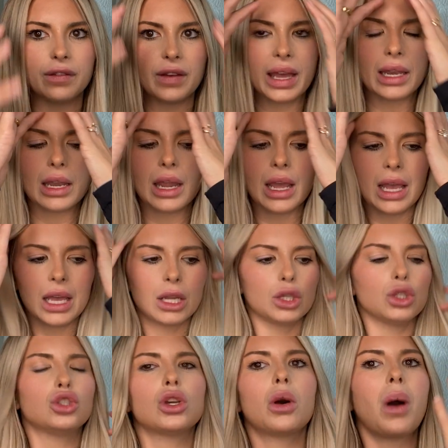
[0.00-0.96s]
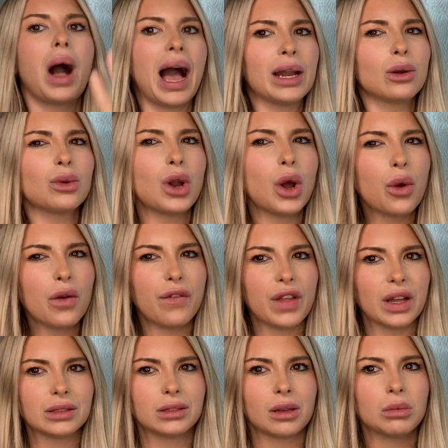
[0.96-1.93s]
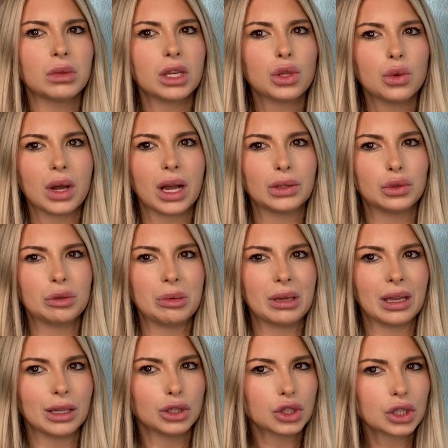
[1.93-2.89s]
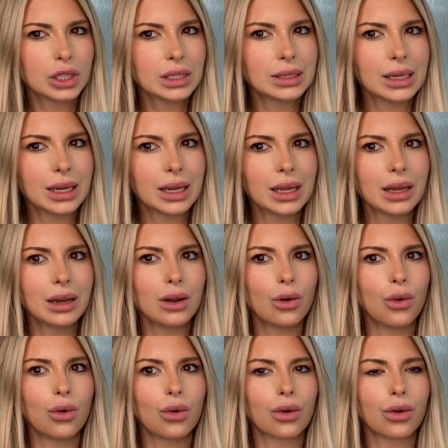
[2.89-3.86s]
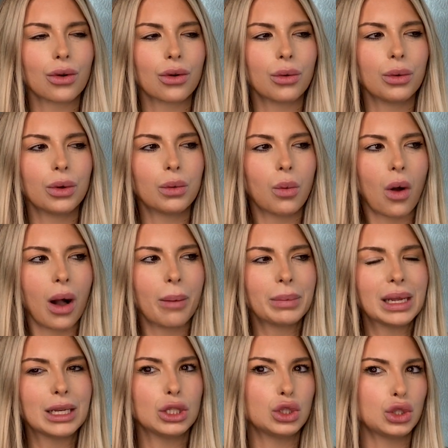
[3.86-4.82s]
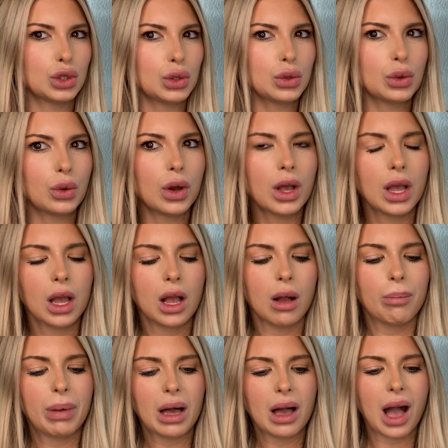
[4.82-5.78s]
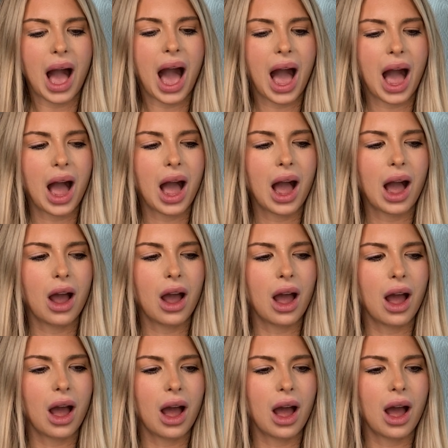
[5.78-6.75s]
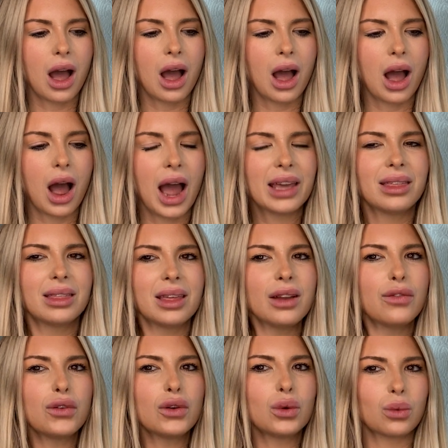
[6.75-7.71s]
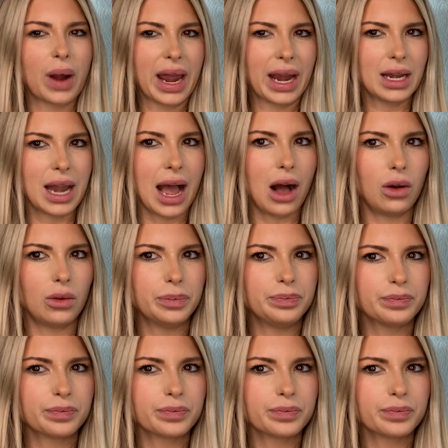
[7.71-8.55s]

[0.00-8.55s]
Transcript: And so I don't know if that's something you guys would be interested in or would want me to do, but I think for right now,